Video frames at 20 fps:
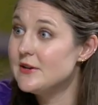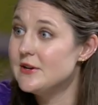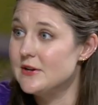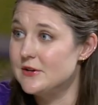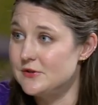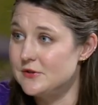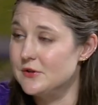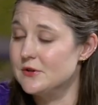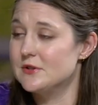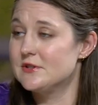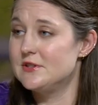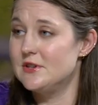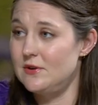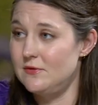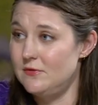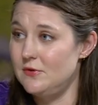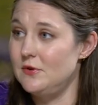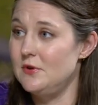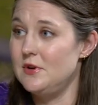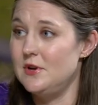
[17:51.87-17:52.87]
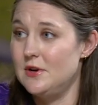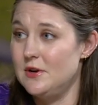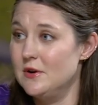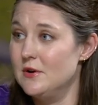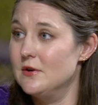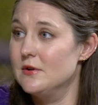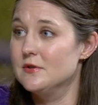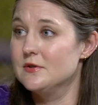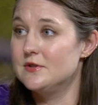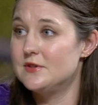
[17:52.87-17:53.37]
It took several
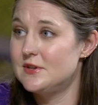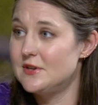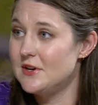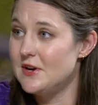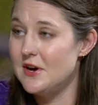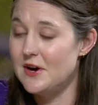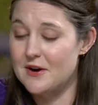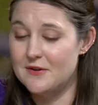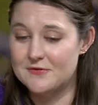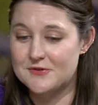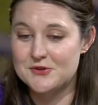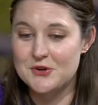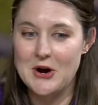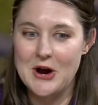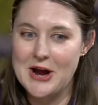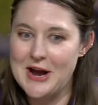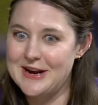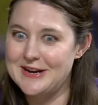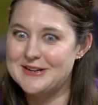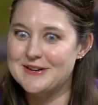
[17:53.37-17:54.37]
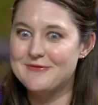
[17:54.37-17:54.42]
years of trying